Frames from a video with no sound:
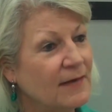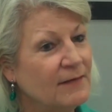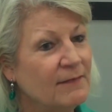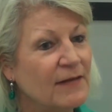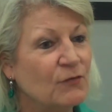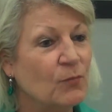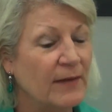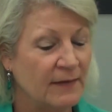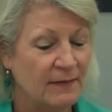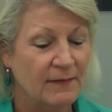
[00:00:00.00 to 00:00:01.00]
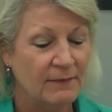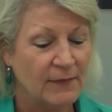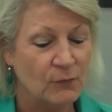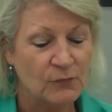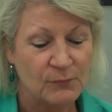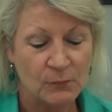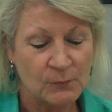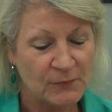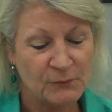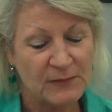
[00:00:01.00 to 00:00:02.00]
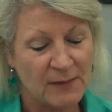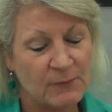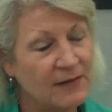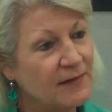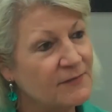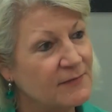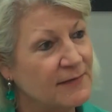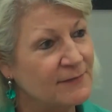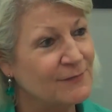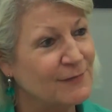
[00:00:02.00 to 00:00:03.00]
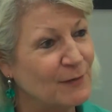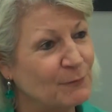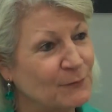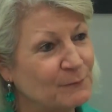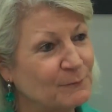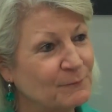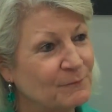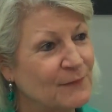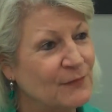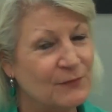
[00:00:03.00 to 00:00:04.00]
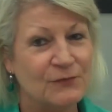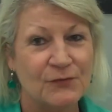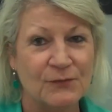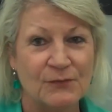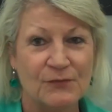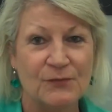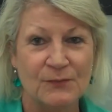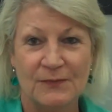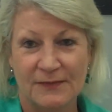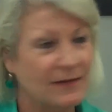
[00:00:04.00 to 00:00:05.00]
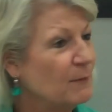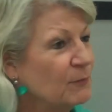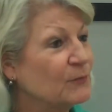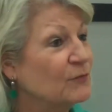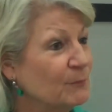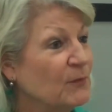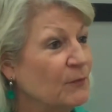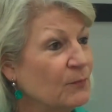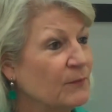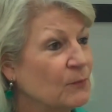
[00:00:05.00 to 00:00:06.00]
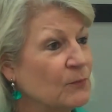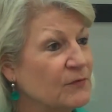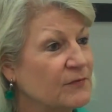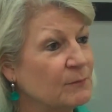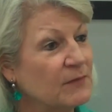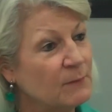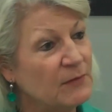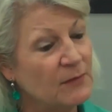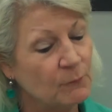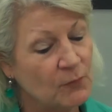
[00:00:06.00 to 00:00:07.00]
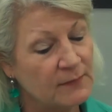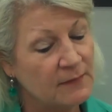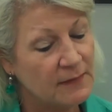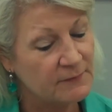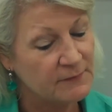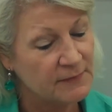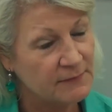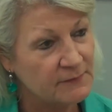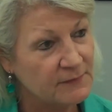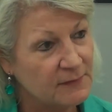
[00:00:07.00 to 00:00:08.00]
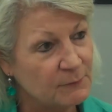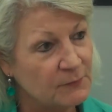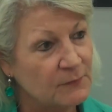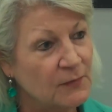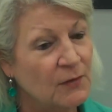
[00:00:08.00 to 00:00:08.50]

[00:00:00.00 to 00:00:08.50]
And in that way, they also almost become an isolated couple. You know, a couple both with autism can become quite an isolated couple.